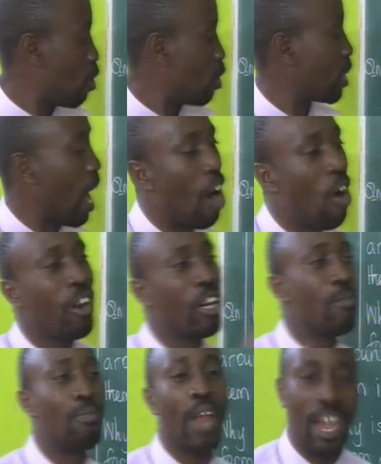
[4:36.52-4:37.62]
those are
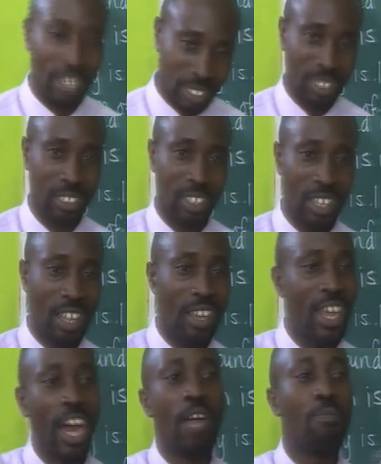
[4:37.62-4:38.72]
only plants.
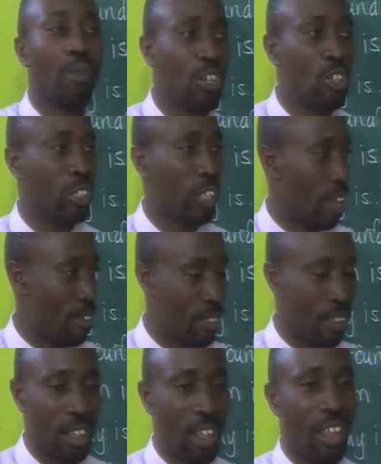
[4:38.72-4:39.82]
They are the producers.
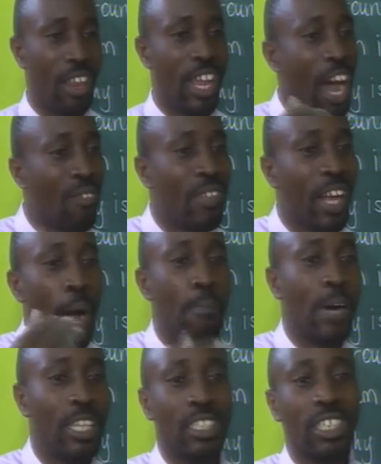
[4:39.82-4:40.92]
They have the
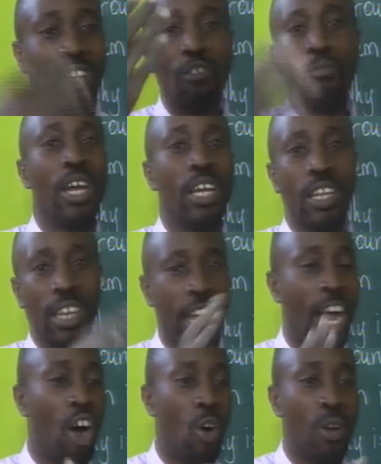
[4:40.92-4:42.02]
capacity of making
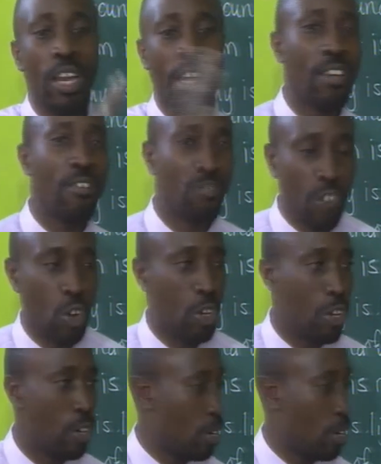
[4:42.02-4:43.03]
their own food.